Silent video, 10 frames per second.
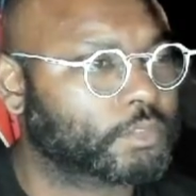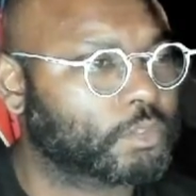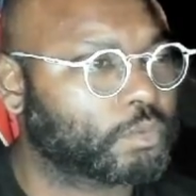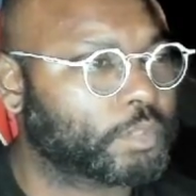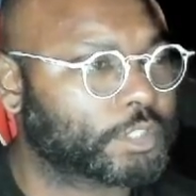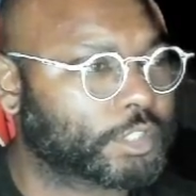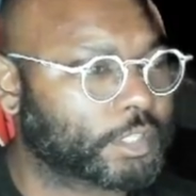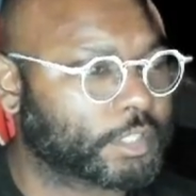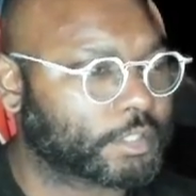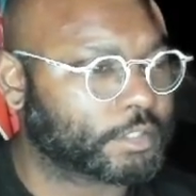which
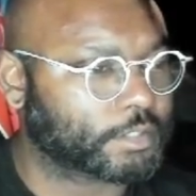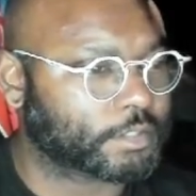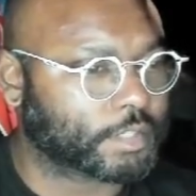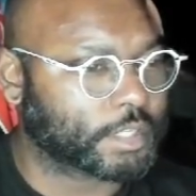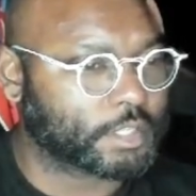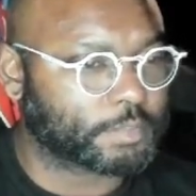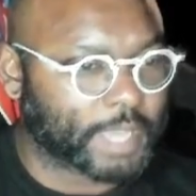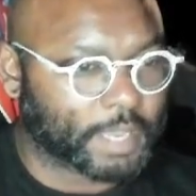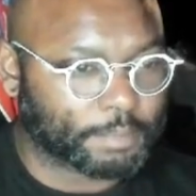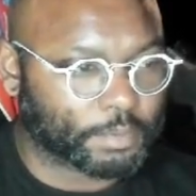is these
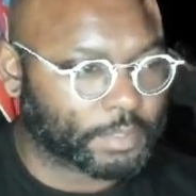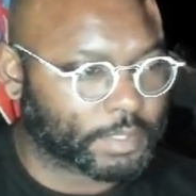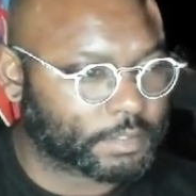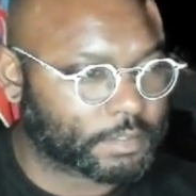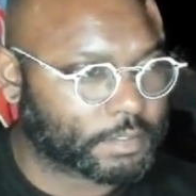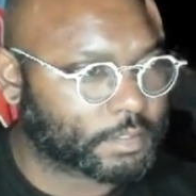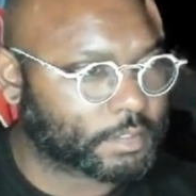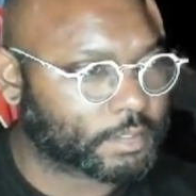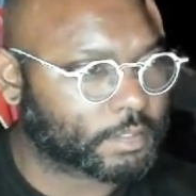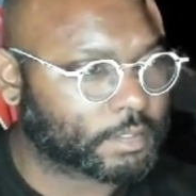bad boys.
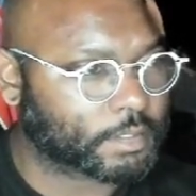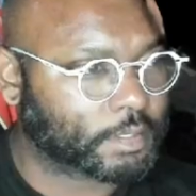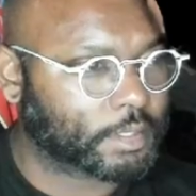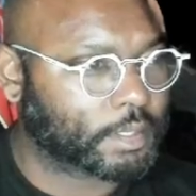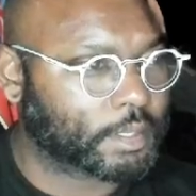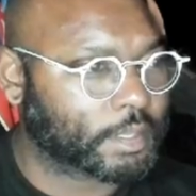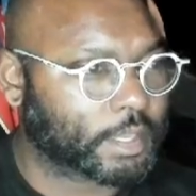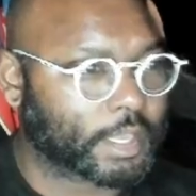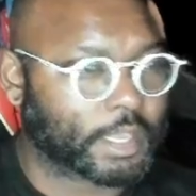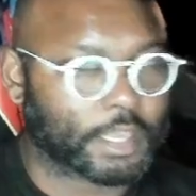
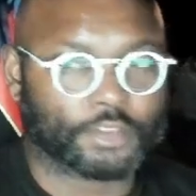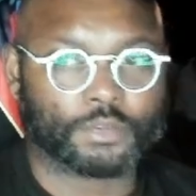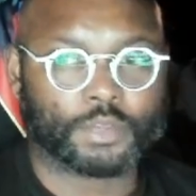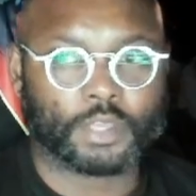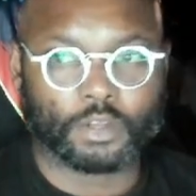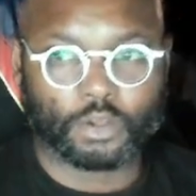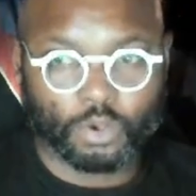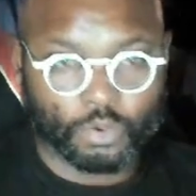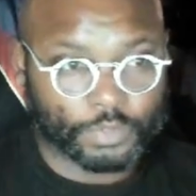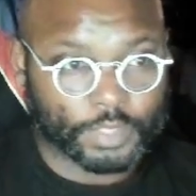And you can
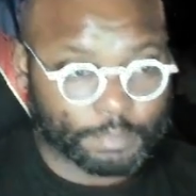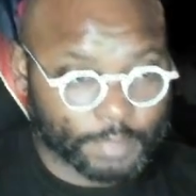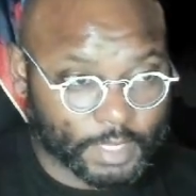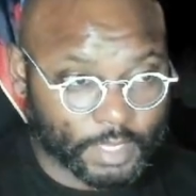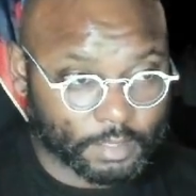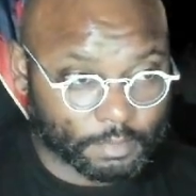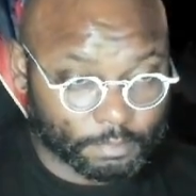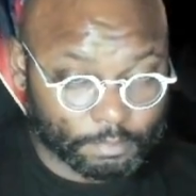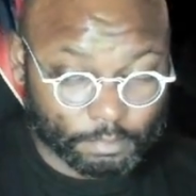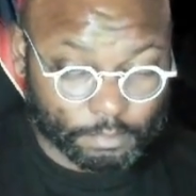only be
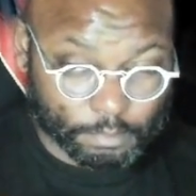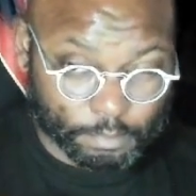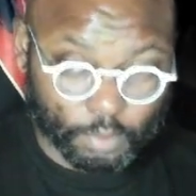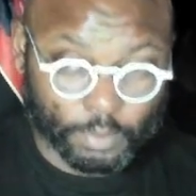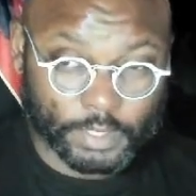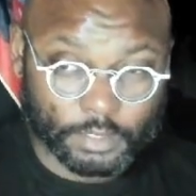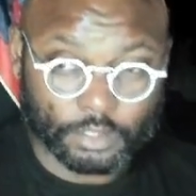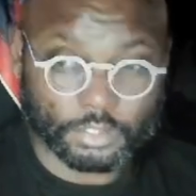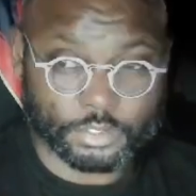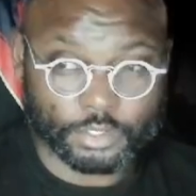
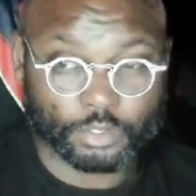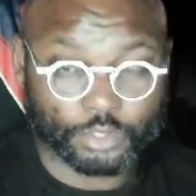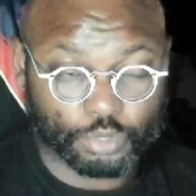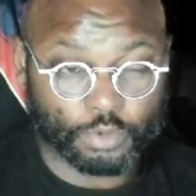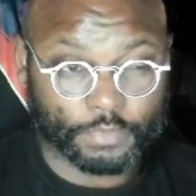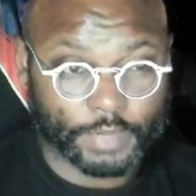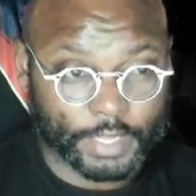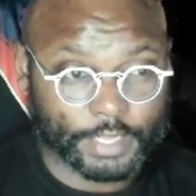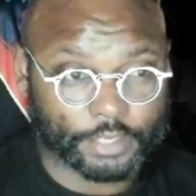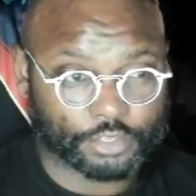0.002 of an
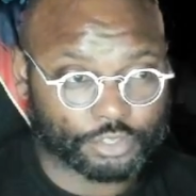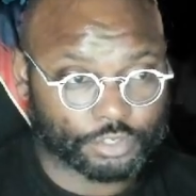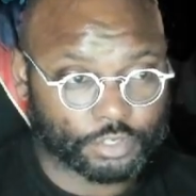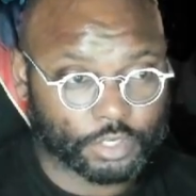inch.